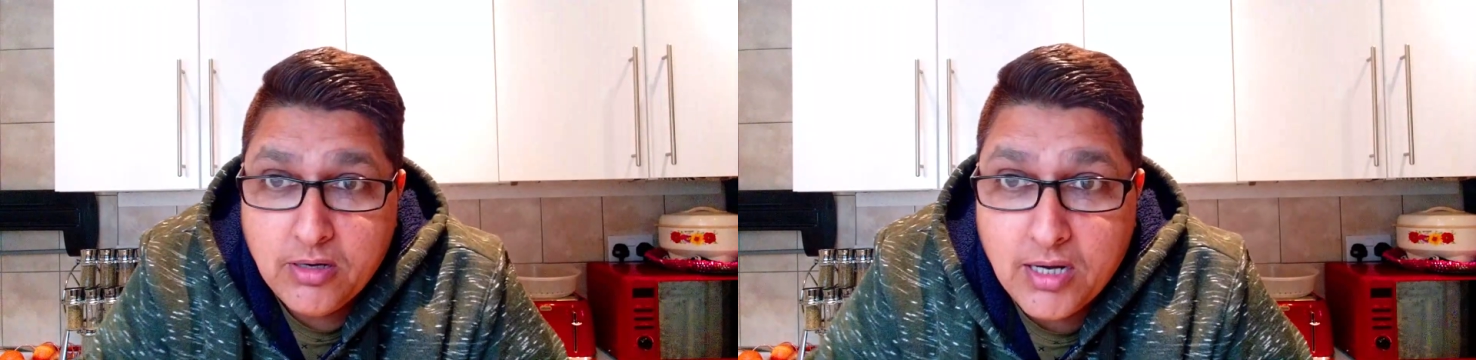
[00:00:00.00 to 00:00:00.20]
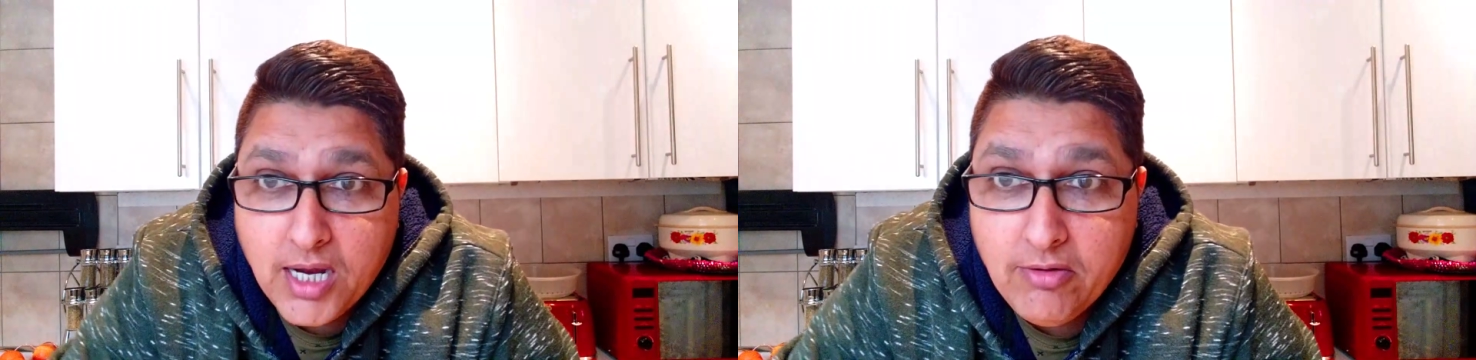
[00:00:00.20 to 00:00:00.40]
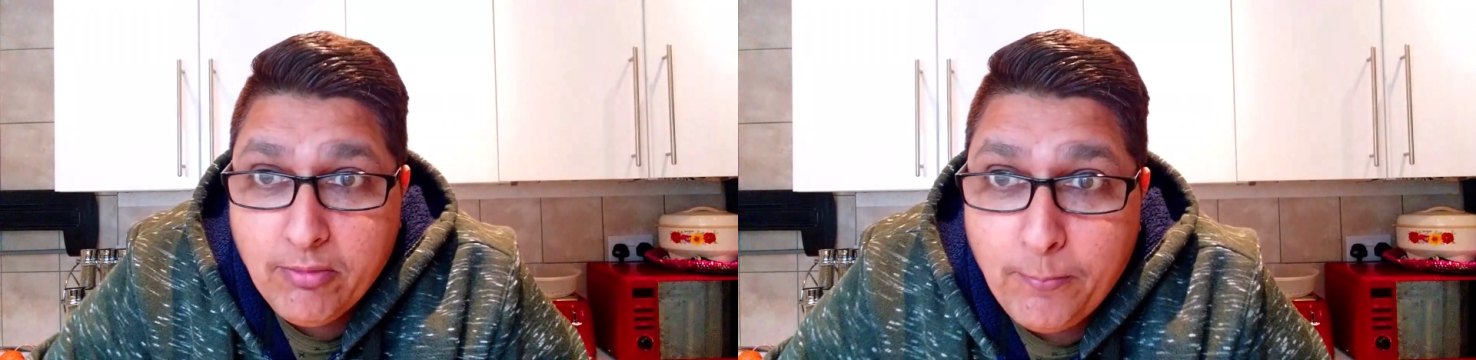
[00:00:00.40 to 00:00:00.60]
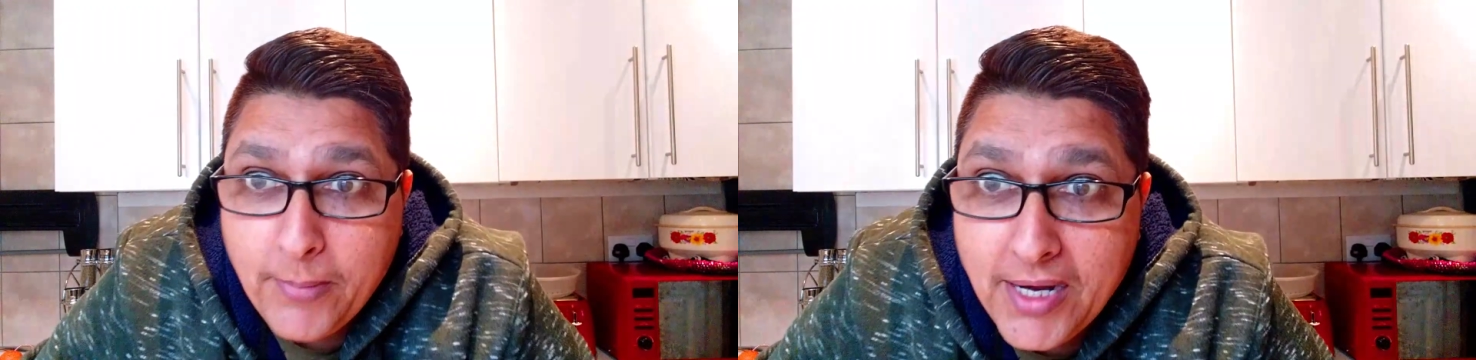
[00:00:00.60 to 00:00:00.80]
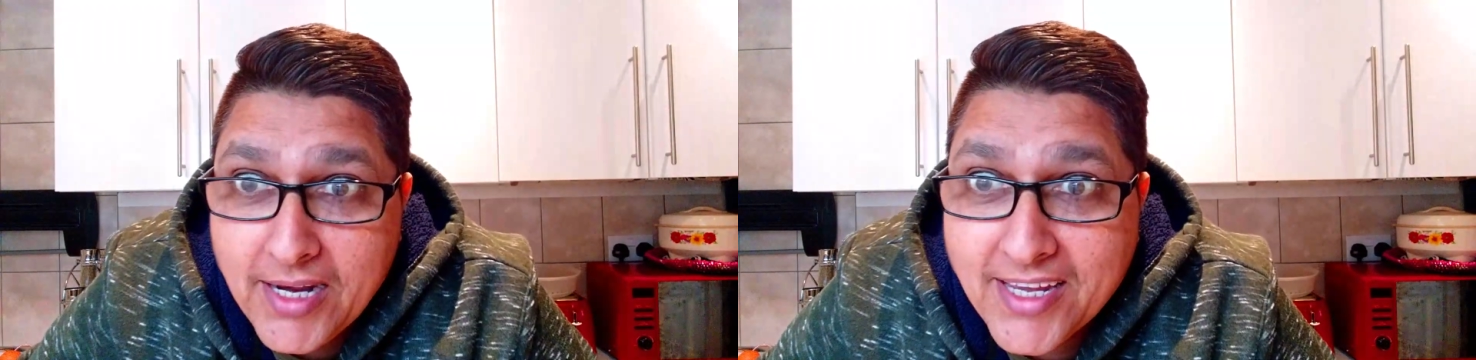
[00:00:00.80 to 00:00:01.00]
our
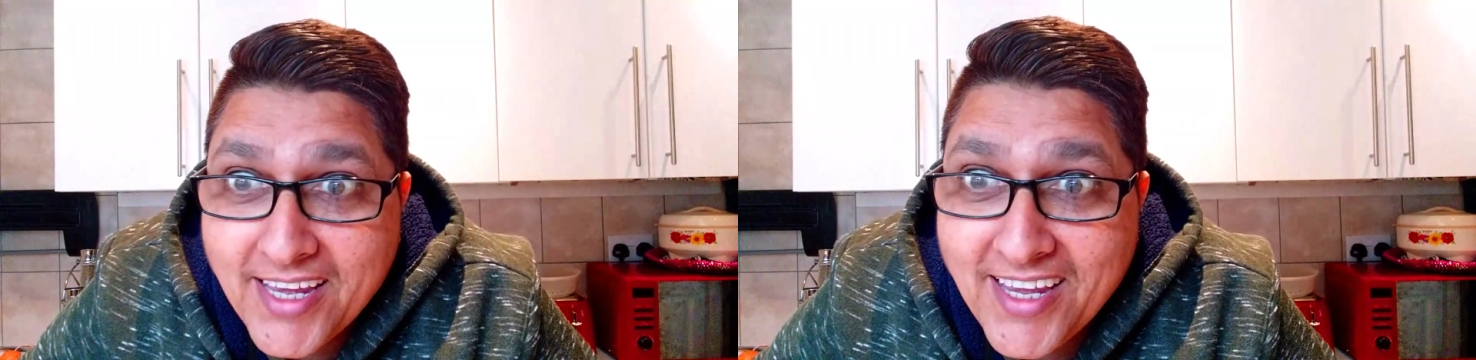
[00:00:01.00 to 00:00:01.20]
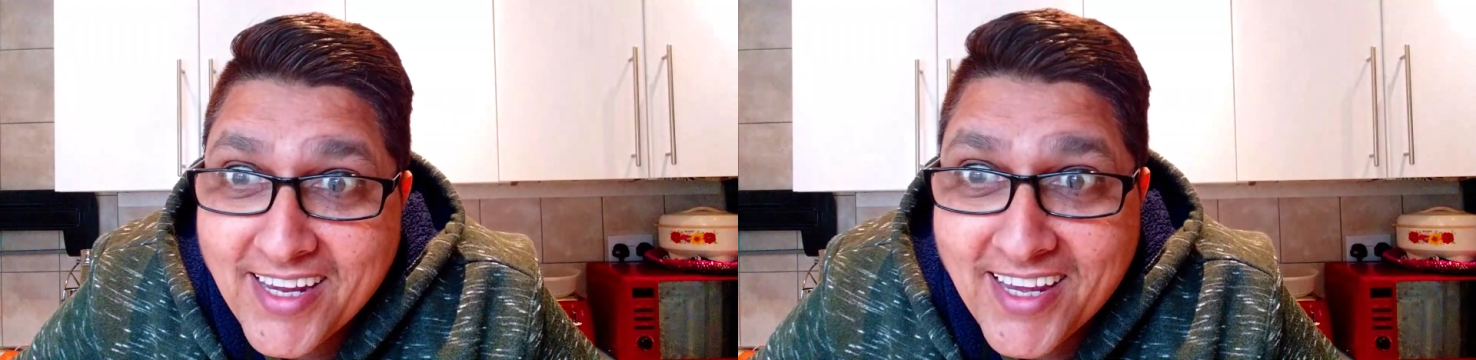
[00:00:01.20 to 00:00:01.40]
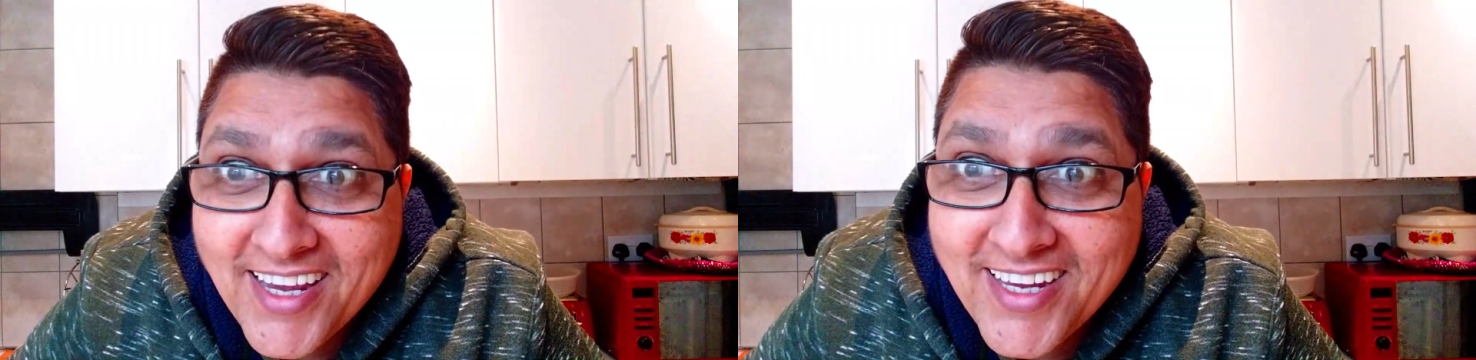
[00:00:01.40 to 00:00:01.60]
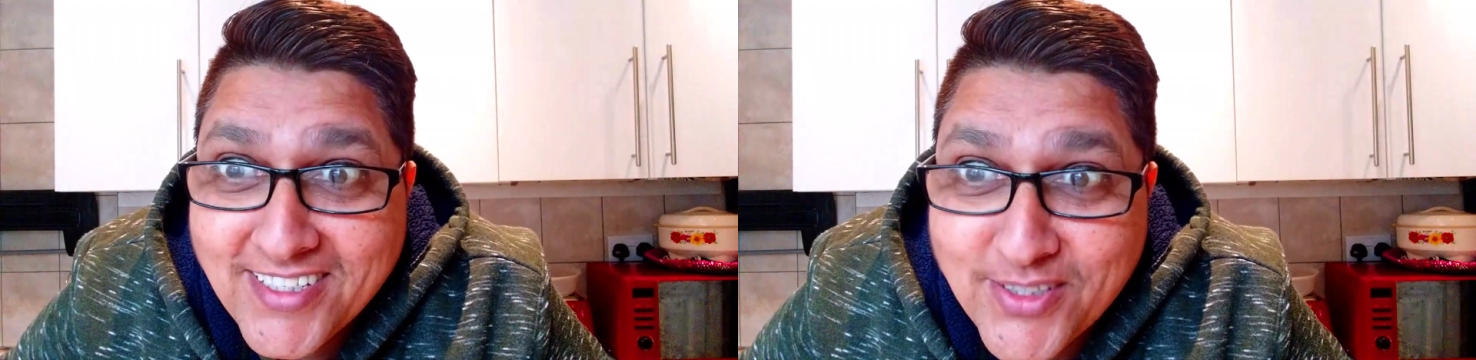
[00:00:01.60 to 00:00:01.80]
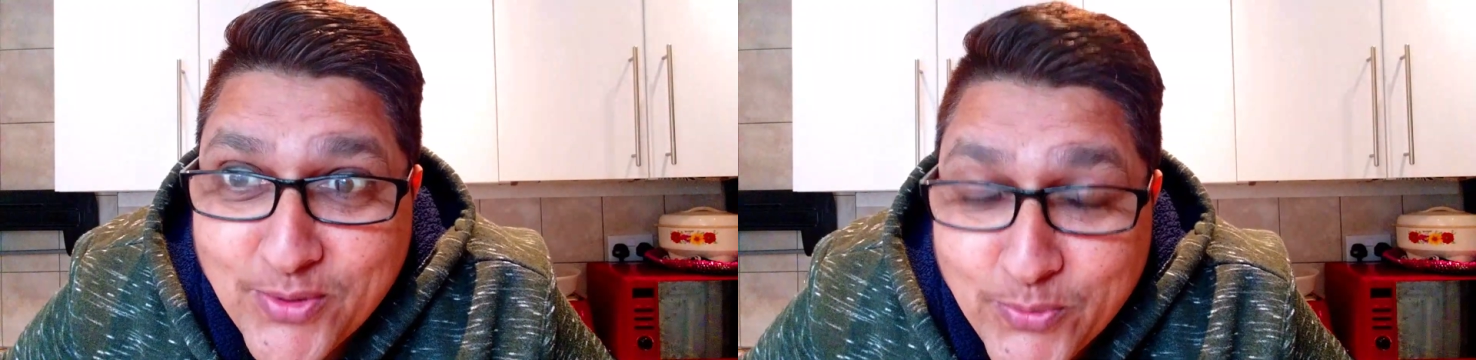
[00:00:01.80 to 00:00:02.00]
milk cake
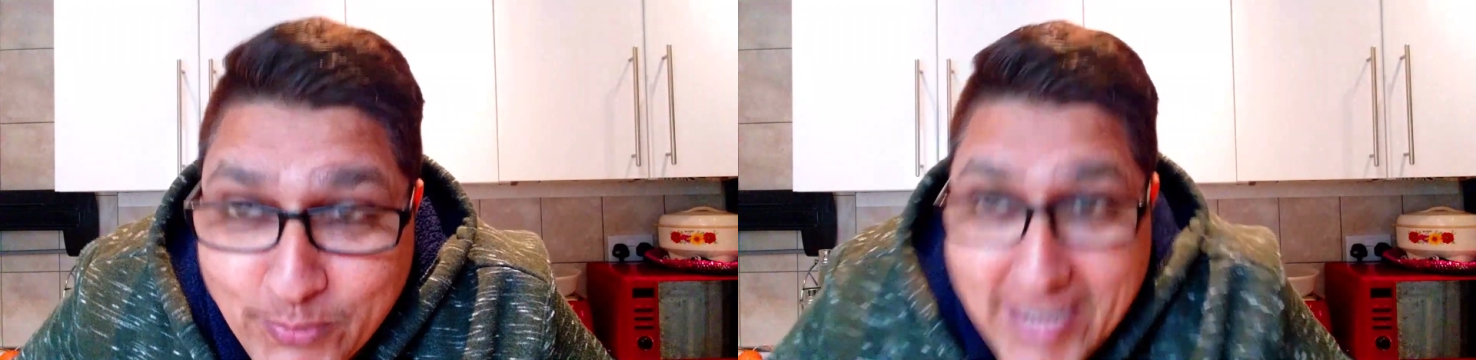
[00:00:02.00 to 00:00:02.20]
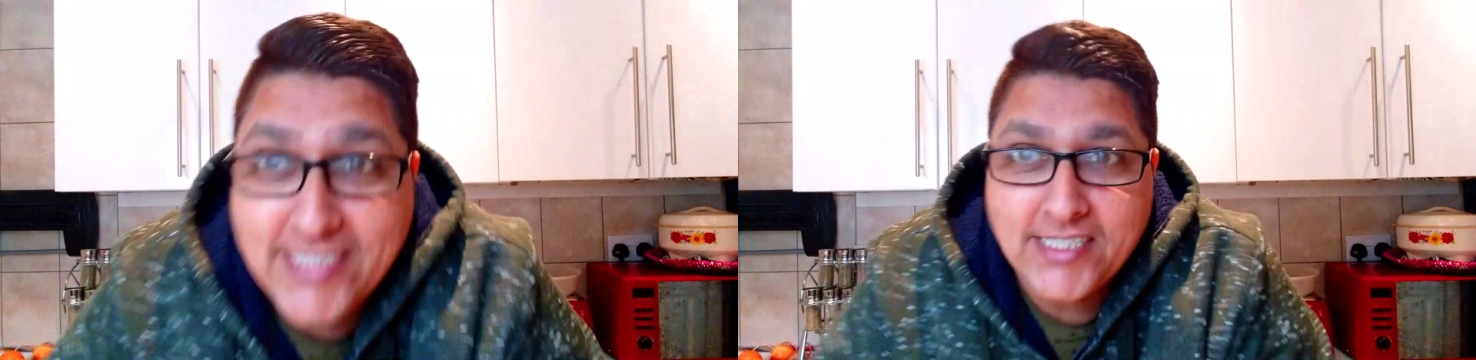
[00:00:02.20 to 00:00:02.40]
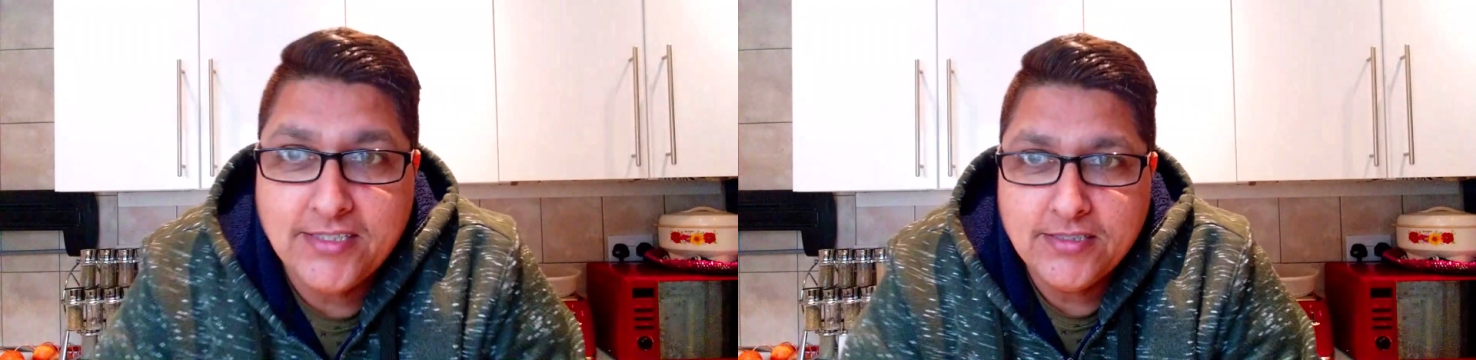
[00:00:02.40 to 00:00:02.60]
is ready.